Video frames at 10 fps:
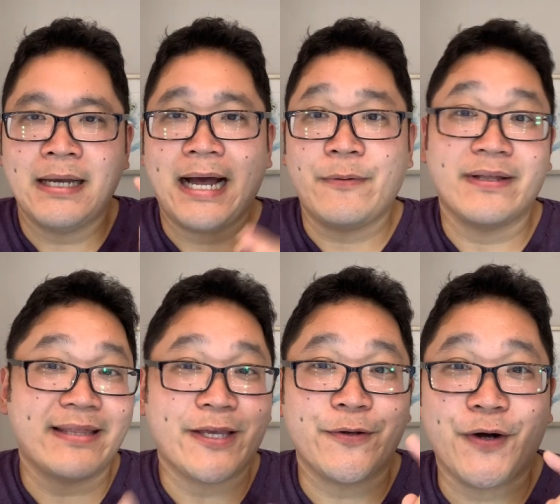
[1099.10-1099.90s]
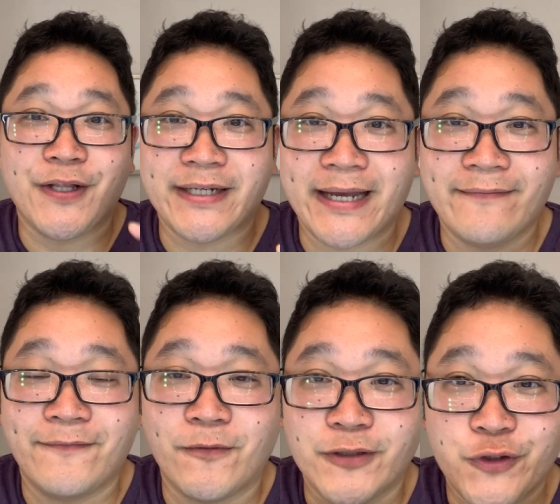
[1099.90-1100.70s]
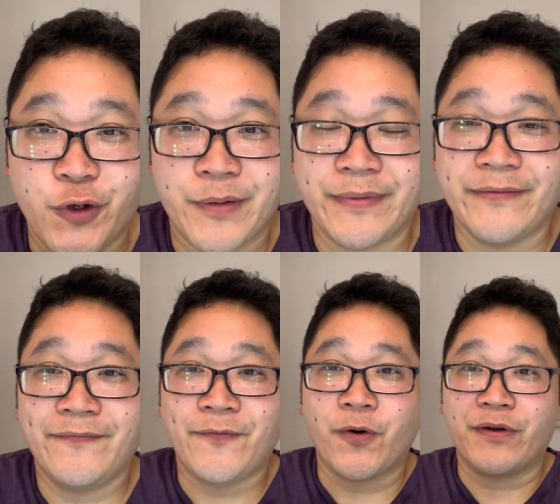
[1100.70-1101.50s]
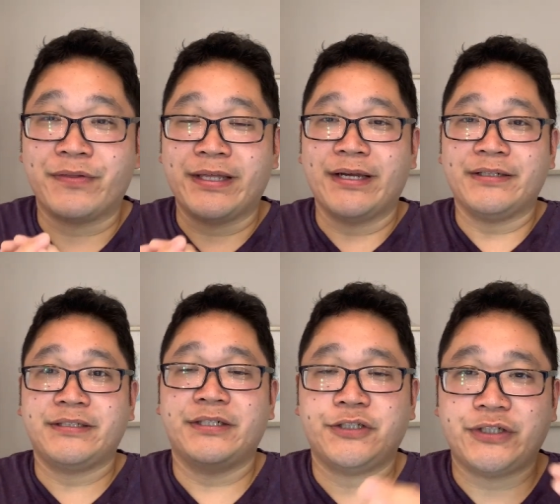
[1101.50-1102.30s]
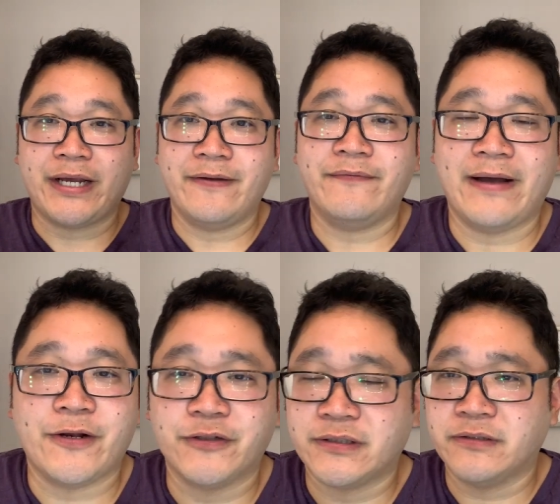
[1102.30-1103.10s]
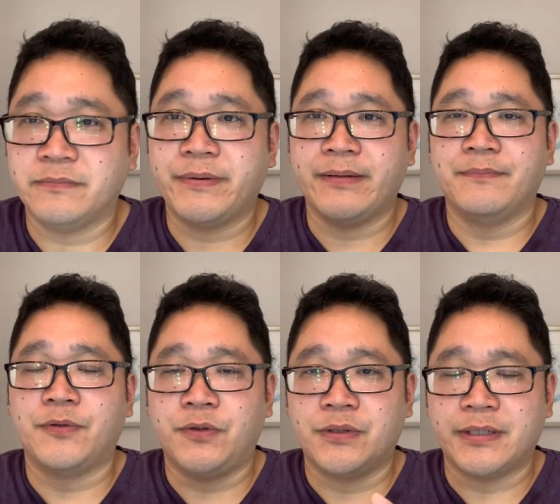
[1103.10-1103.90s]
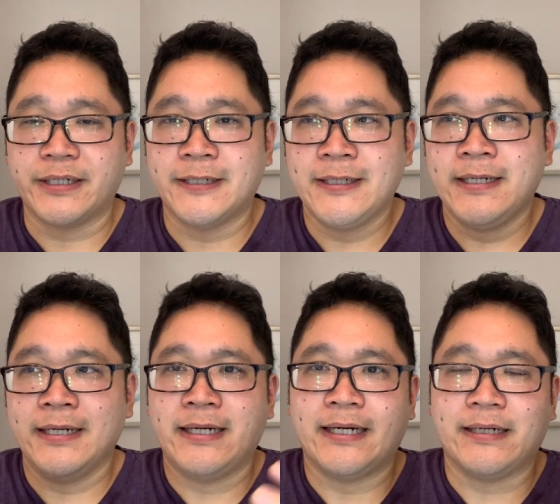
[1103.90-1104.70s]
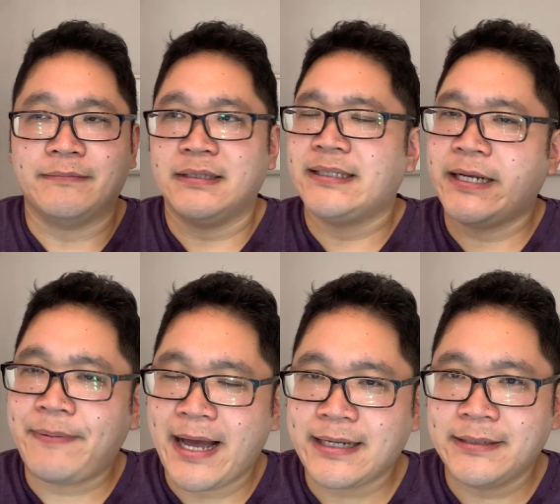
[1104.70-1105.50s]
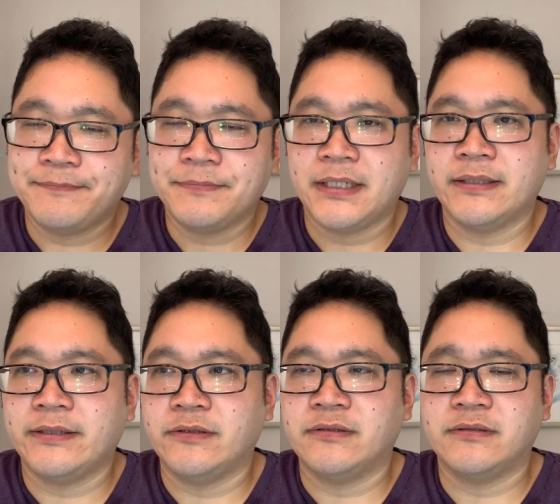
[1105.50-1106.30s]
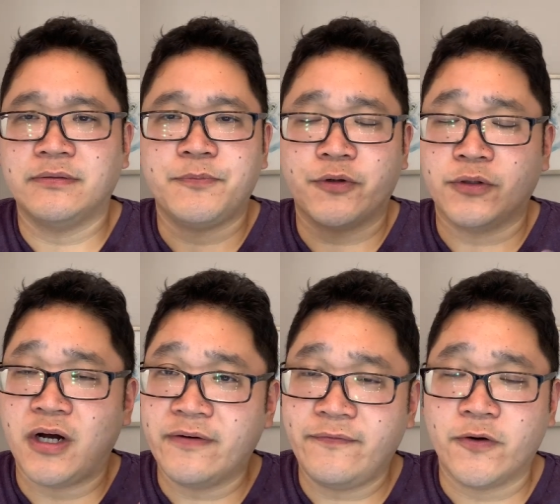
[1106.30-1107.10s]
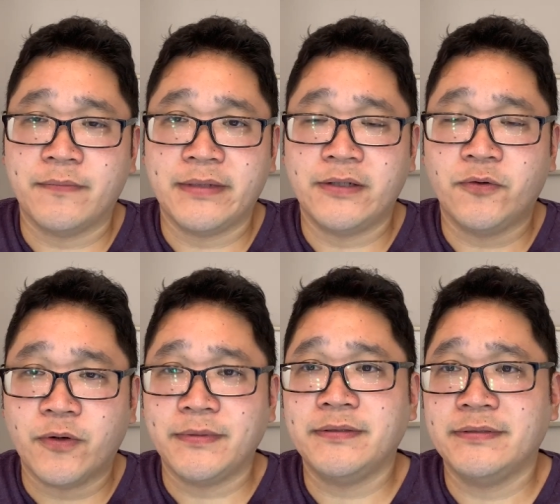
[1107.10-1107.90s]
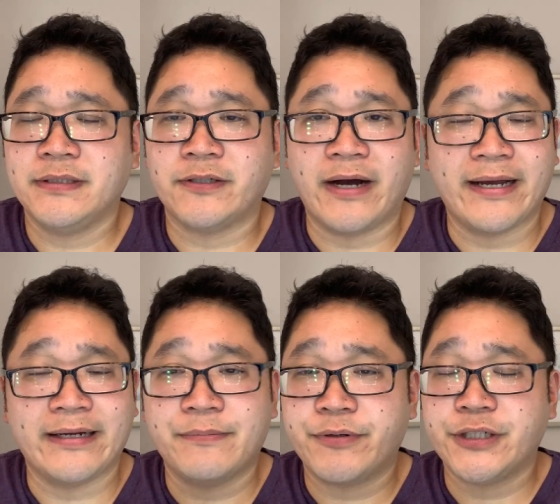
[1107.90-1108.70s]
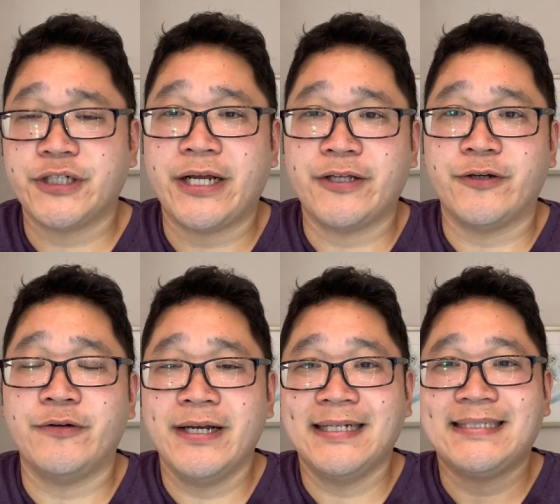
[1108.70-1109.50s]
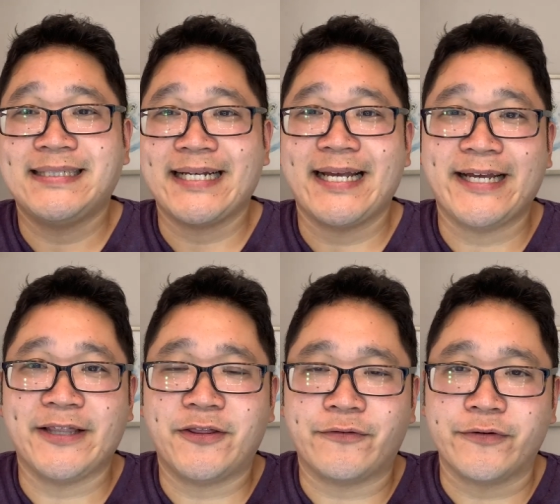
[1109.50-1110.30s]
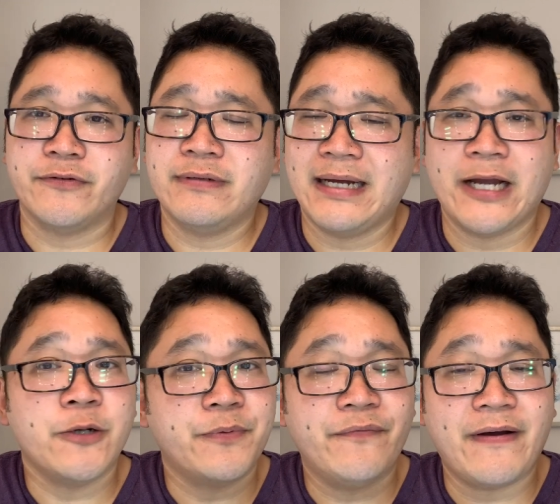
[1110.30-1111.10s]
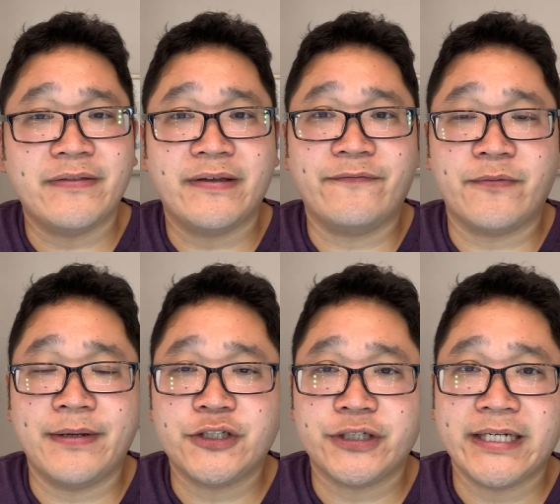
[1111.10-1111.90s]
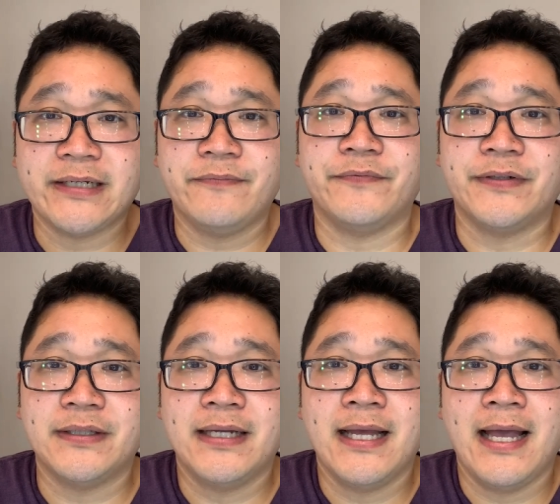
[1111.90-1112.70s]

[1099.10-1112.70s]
I wanna thank you all again for joining me for this shave. I know it's a little bit more um, laid back, a little more long form than normal, so I appreciate you sticking it through. I hope you found the information helpful,